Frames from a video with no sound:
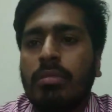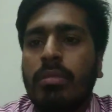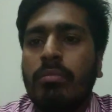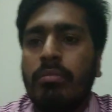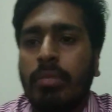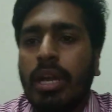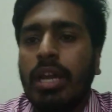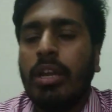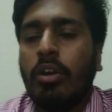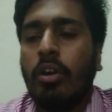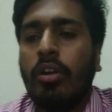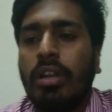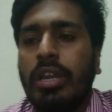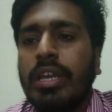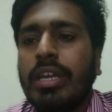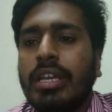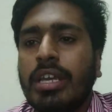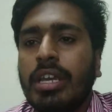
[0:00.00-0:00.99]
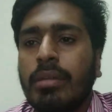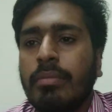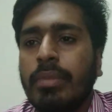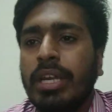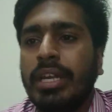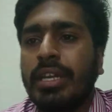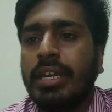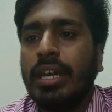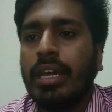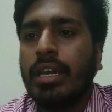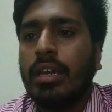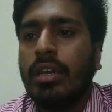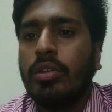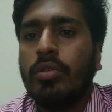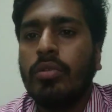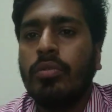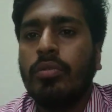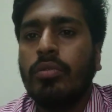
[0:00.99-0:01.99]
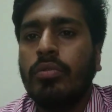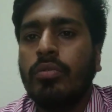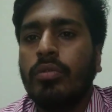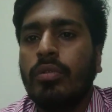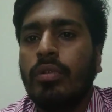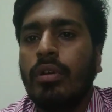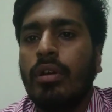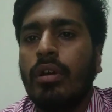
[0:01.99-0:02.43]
by not taking BTech, you